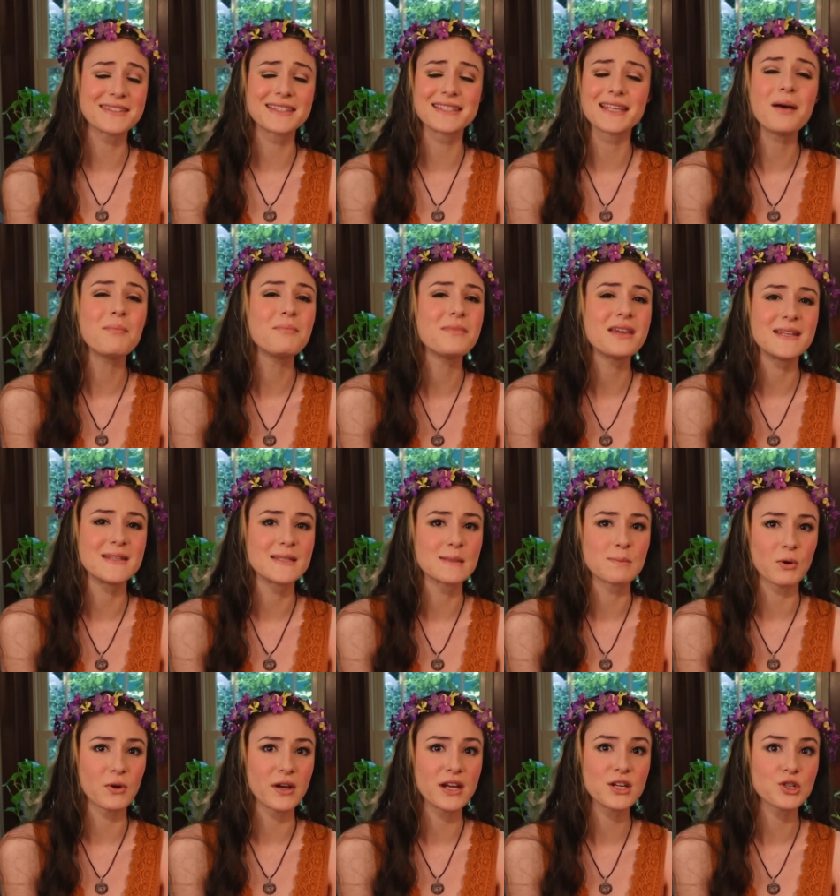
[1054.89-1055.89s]
some
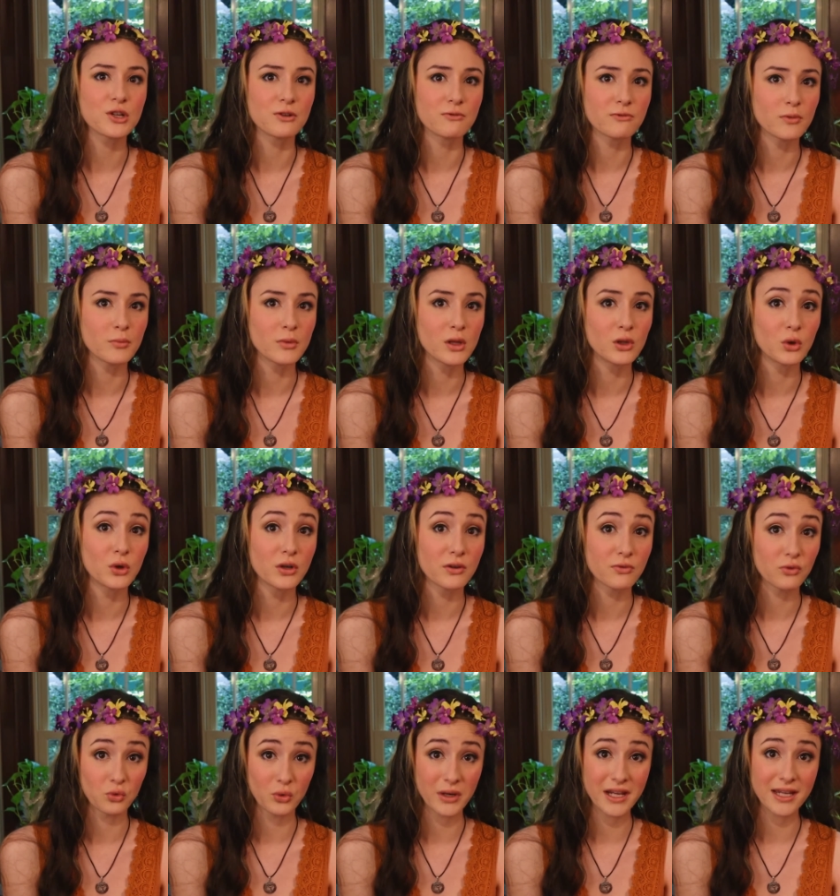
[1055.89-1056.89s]
inspiration from The Lord
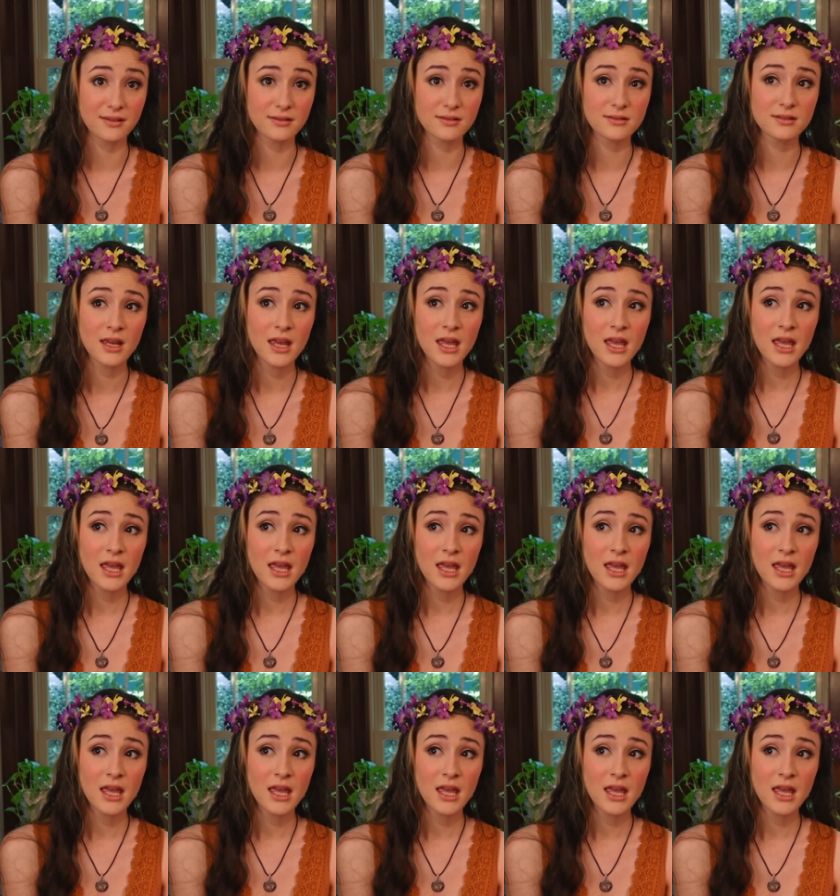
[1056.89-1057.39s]
of the Rings,